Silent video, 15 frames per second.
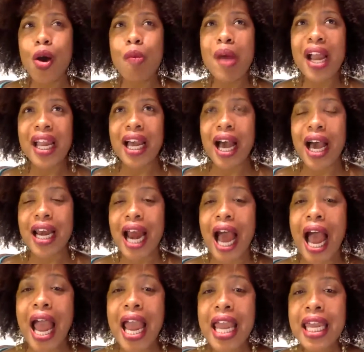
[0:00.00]
my God,
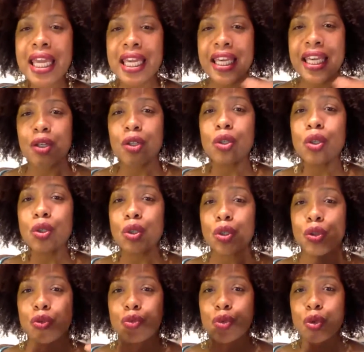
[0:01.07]
I giggled
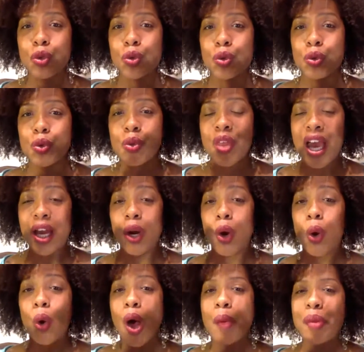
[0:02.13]
through that
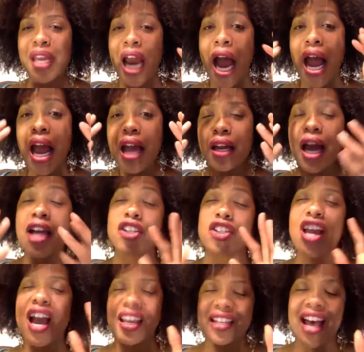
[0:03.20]
whole. I mean, I
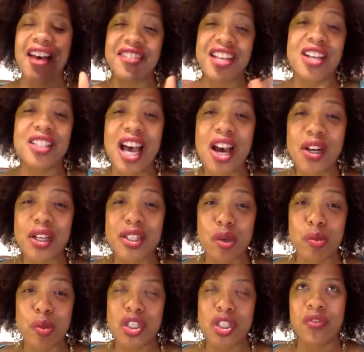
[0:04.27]
laughed out loud at so
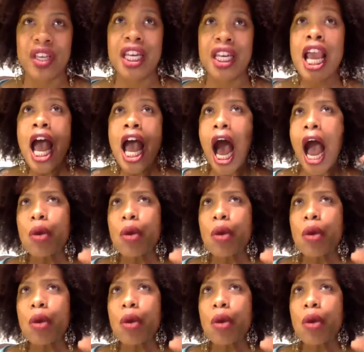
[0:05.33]
much of it. I